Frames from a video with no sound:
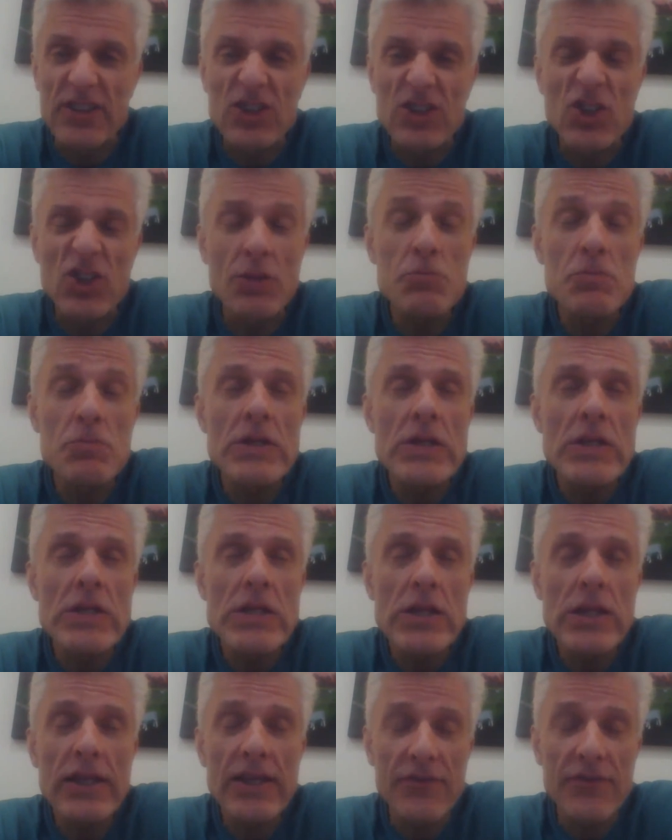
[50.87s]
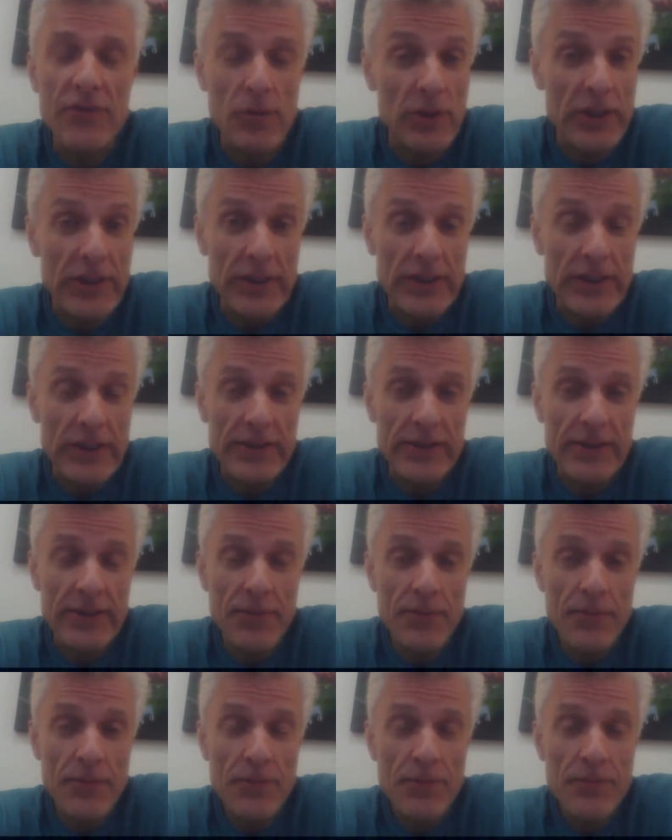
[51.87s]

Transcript: It's unbelievably easy.